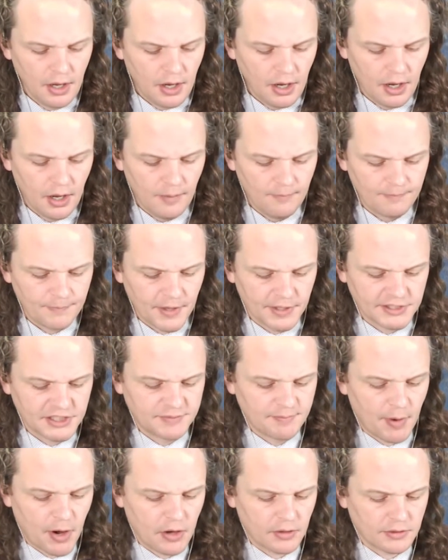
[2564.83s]
And
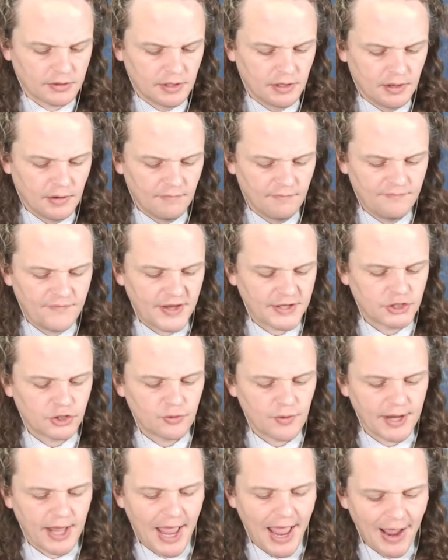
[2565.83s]
sparked
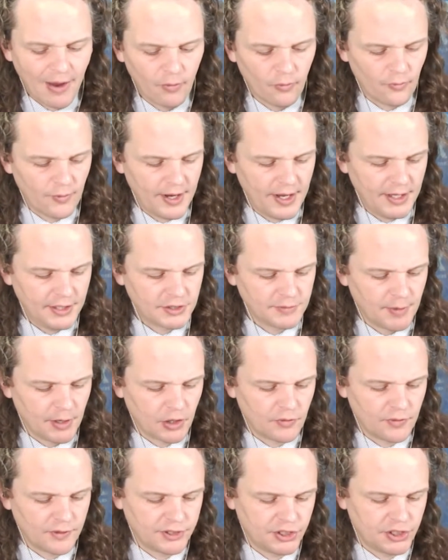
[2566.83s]
festering outrage
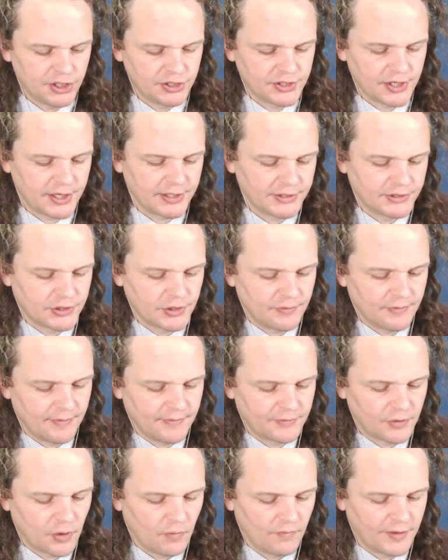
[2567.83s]
among Christians and
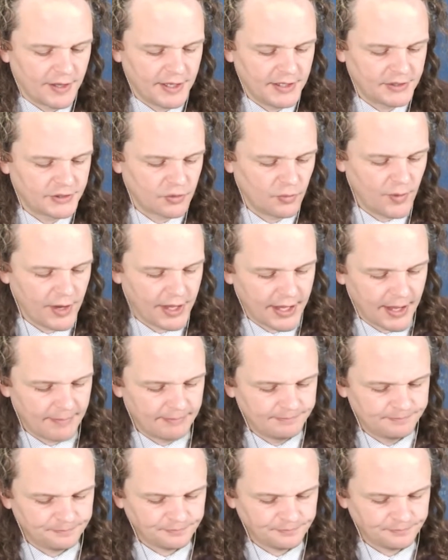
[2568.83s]
conservatives over the Easter weekend.